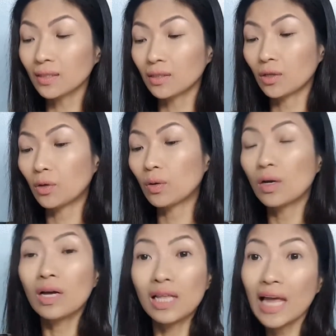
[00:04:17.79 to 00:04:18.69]
So
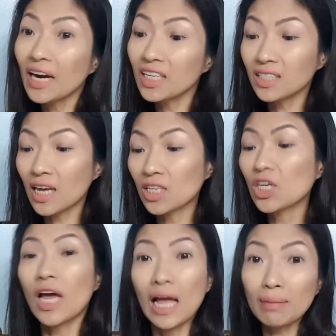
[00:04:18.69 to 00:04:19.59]
clary sage
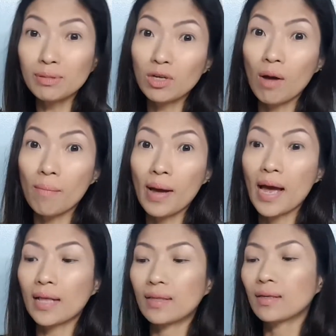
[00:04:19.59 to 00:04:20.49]
helps
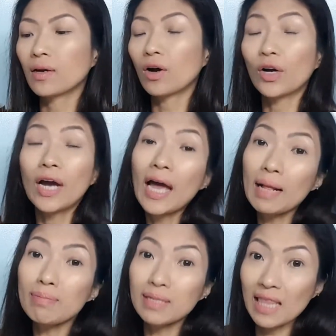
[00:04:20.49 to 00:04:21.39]
combat or
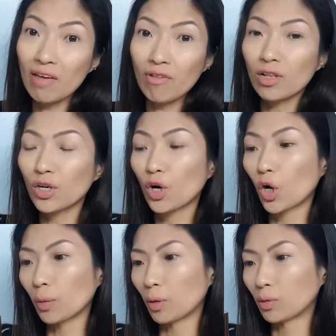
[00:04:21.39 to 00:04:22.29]
helps level your
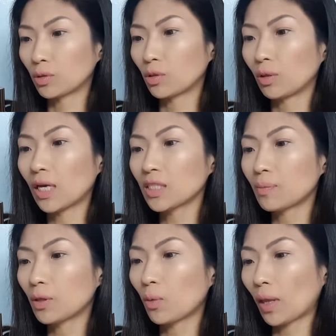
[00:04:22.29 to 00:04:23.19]
hormones. So let's
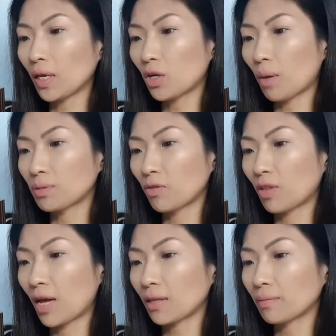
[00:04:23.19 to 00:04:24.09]
put 20 drops of
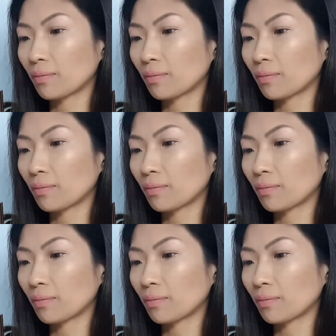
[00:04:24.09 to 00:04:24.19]
that.